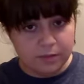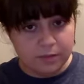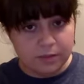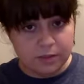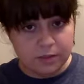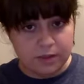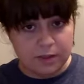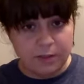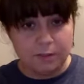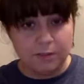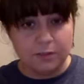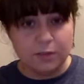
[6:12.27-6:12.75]

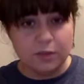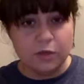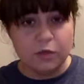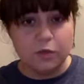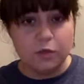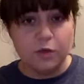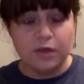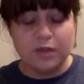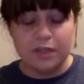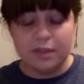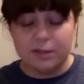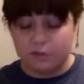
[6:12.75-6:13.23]
and you
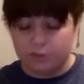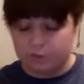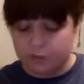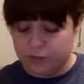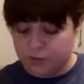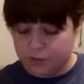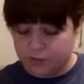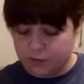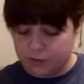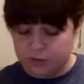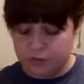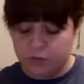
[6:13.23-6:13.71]

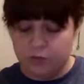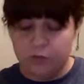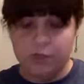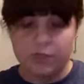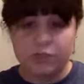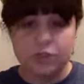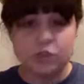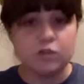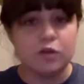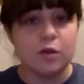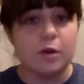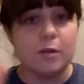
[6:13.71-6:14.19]
can
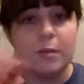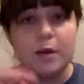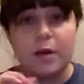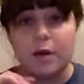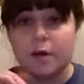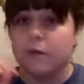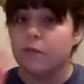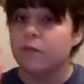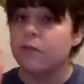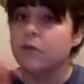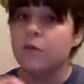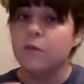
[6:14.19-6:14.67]
strum
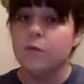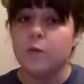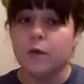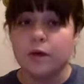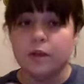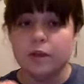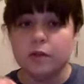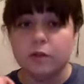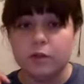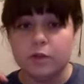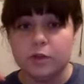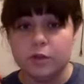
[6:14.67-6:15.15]
however you
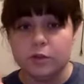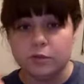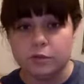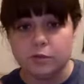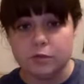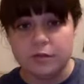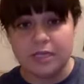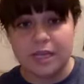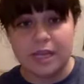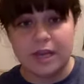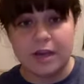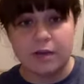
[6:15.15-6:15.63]
want. You can do
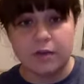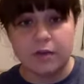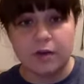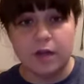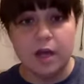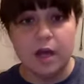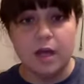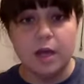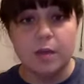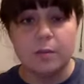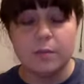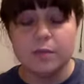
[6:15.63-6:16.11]
down,
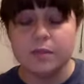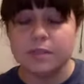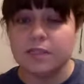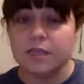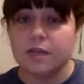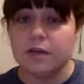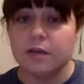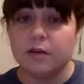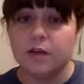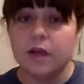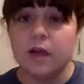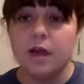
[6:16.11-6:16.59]

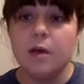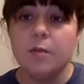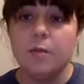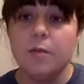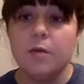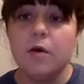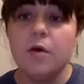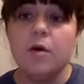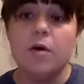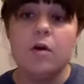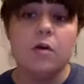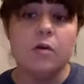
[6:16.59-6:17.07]
up,
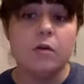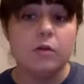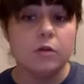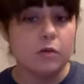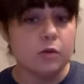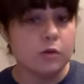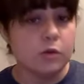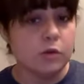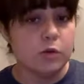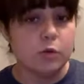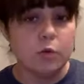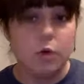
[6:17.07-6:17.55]
you
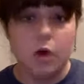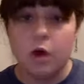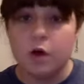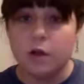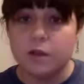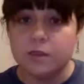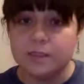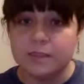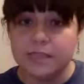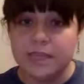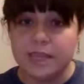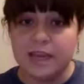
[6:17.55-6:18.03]
can do
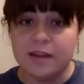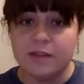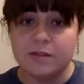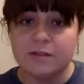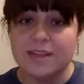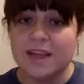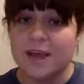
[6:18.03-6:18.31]
all downs.